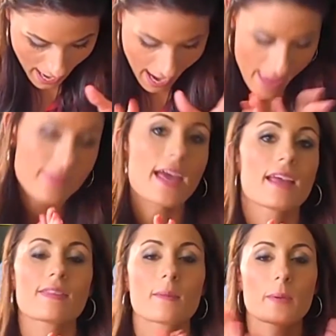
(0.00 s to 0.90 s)
And
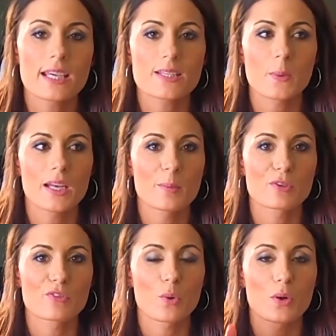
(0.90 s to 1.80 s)
then the biggest one,
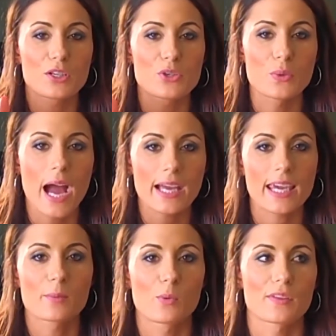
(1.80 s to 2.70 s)
number 4, do not
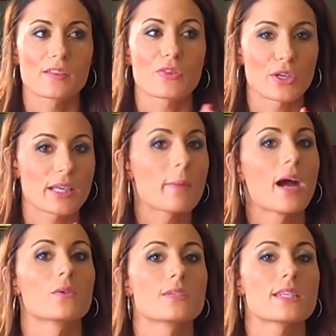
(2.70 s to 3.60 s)
gain more than 30
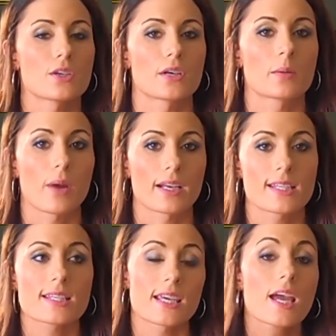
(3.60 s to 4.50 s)
pounds during
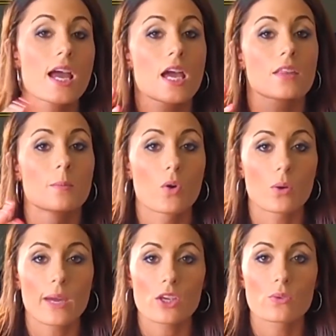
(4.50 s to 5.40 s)
pregnancy. The
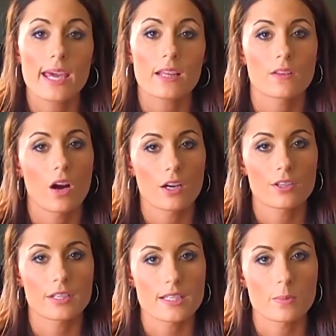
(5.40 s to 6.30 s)
more weight you gain, the harder
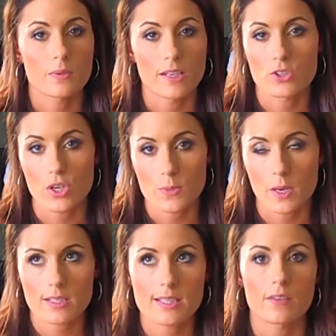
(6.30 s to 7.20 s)
it is to prevent stretch
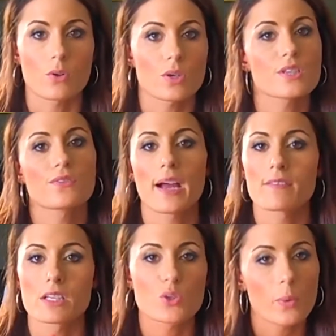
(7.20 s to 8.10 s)
marks. Of course, if you're
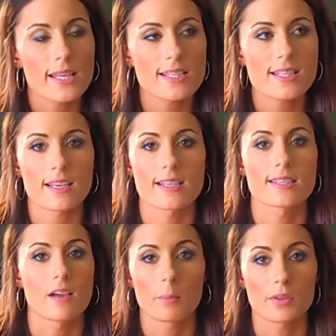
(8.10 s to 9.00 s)
having twins, it's
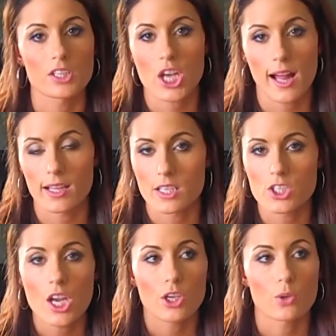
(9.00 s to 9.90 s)
double the challenge.